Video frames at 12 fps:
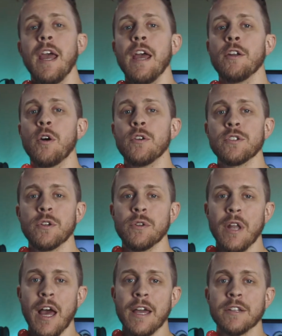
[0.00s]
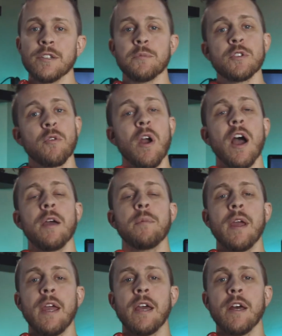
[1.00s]
And also like,
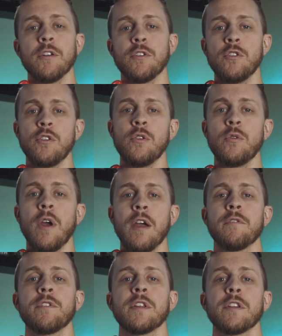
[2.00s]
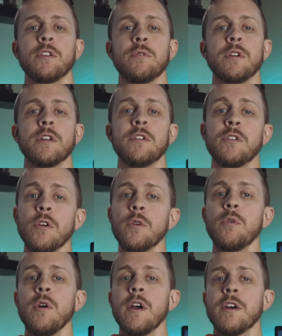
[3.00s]
subscribe, and do everything that you need to
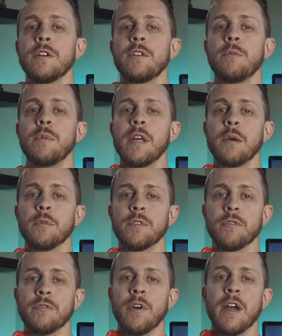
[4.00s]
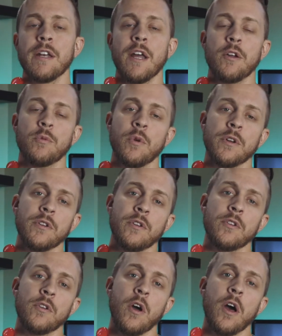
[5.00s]
do to be able to find out what
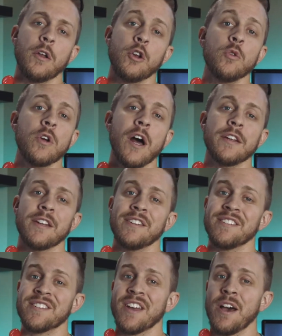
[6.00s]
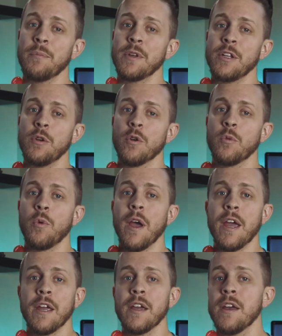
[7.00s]
new content is coming your
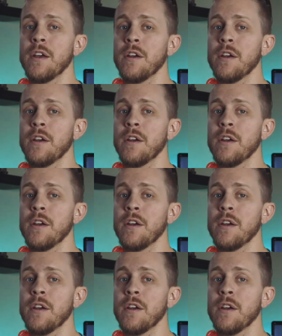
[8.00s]
way.